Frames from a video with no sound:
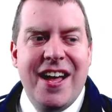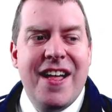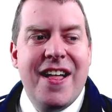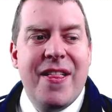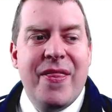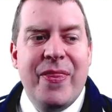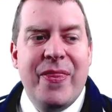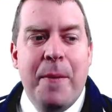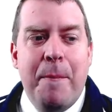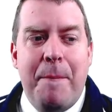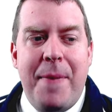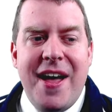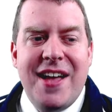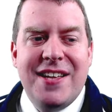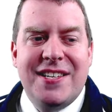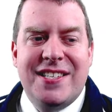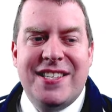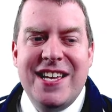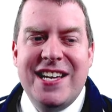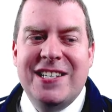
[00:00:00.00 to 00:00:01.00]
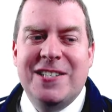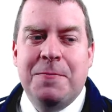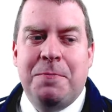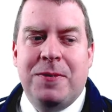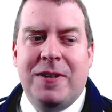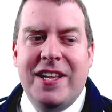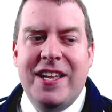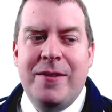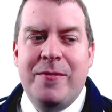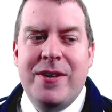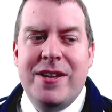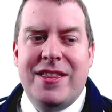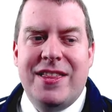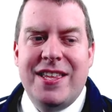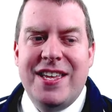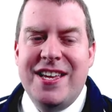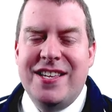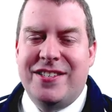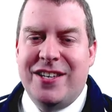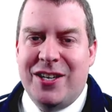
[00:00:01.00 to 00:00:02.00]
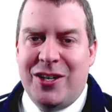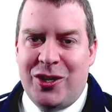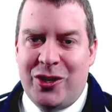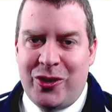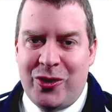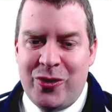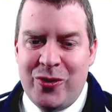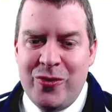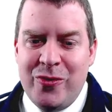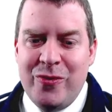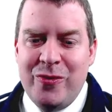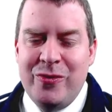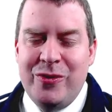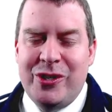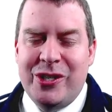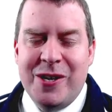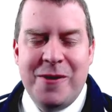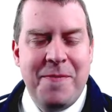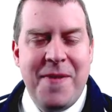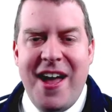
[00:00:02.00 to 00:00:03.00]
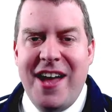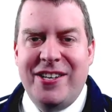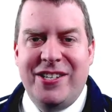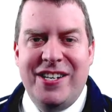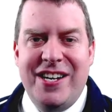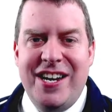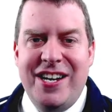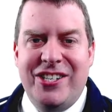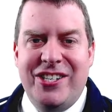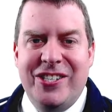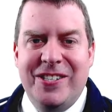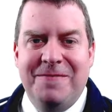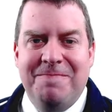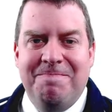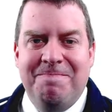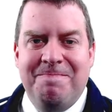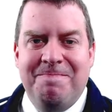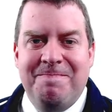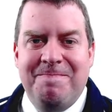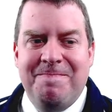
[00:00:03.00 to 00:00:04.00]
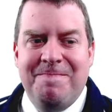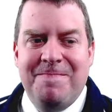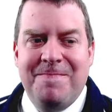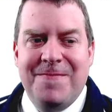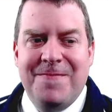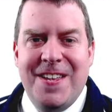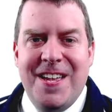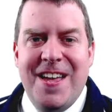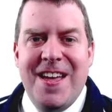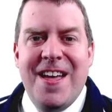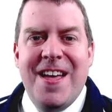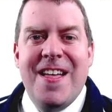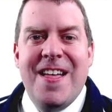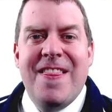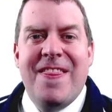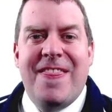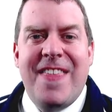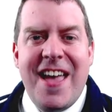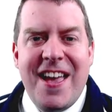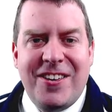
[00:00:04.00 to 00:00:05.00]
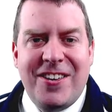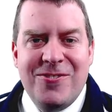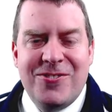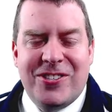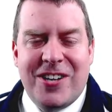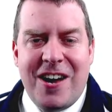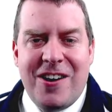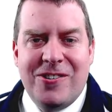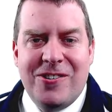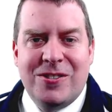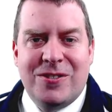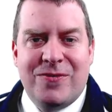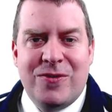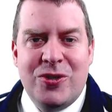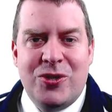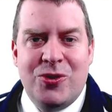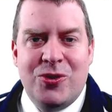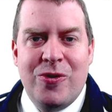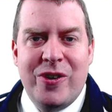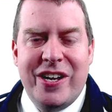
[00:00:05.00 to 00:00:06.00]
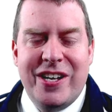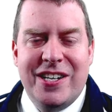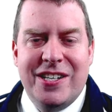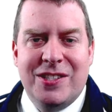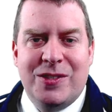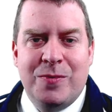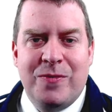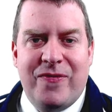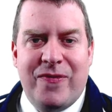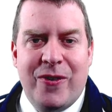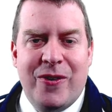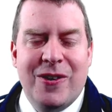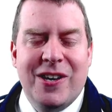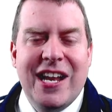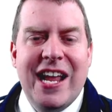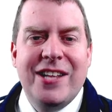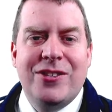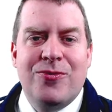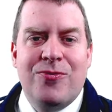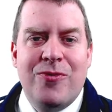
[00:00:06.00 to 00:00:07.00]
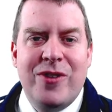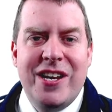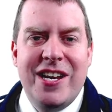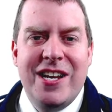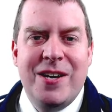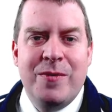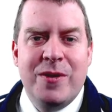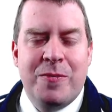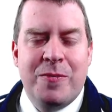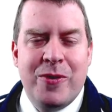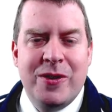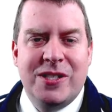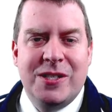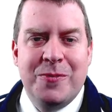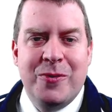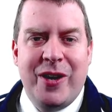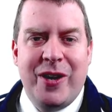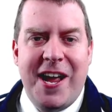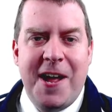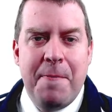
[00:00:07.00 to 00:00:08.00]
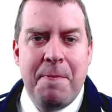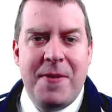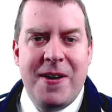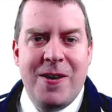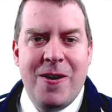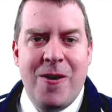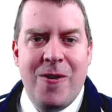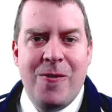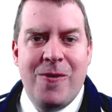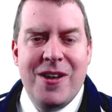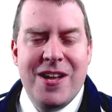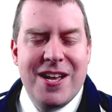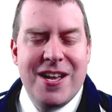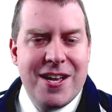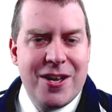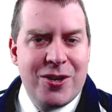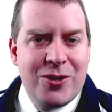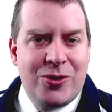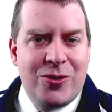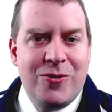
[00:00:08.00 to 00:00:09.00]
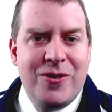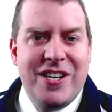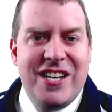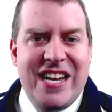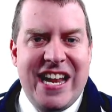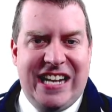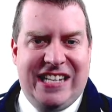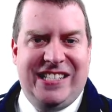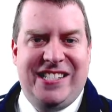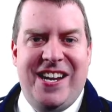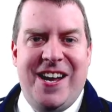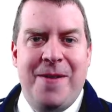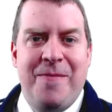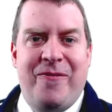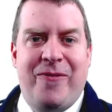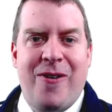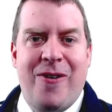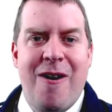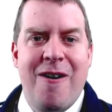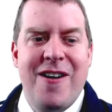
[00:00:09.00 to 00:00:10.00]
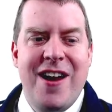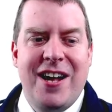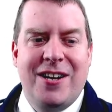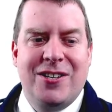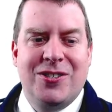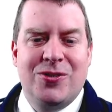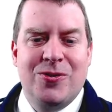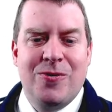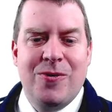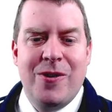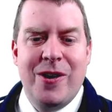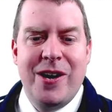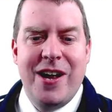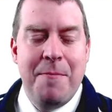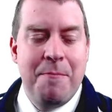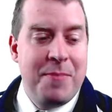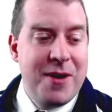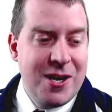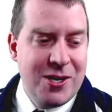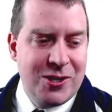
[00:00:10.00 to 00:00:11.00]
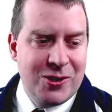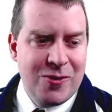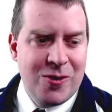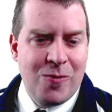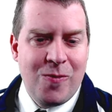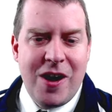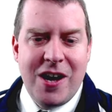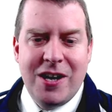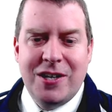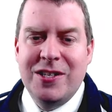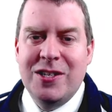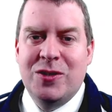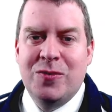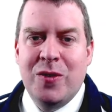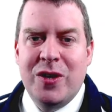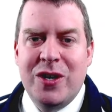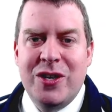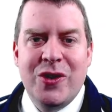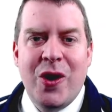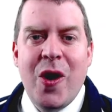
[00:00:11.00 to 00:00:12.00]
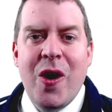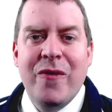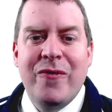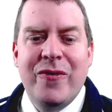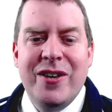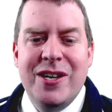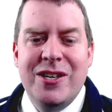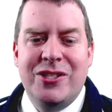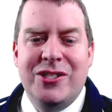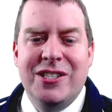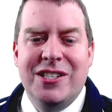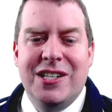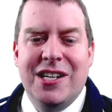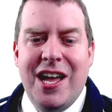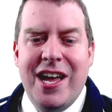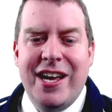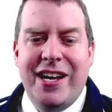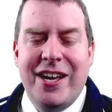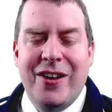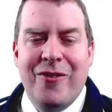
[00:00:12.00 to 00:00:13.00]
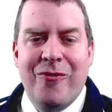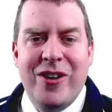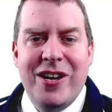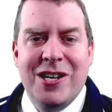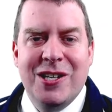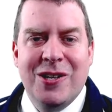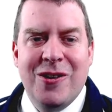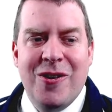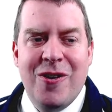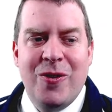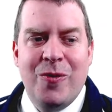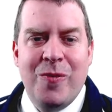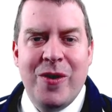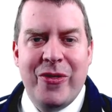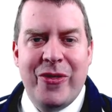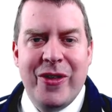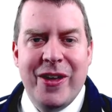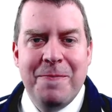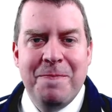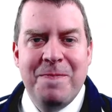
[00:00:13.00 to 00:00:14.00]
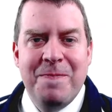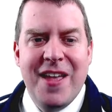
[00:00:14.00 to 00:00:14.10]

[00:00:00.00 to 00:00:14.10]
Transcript: The best thing to play with is a huge imagination. Thank you, scholars, for joining us for Let's Read with Principal Gambino. Tune in next time for our next story, and be sure to watch this one as often as you'd like and read along with it.